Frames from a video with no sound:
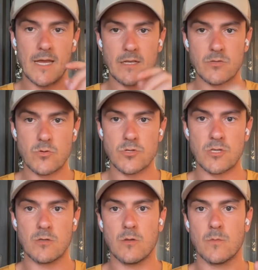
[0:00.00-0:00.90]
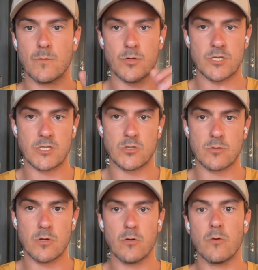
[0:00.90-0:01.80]
estrogen,
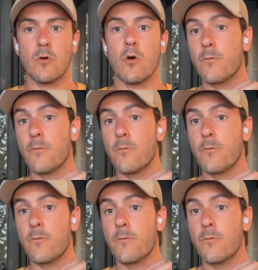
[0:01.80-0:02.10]
progesterone,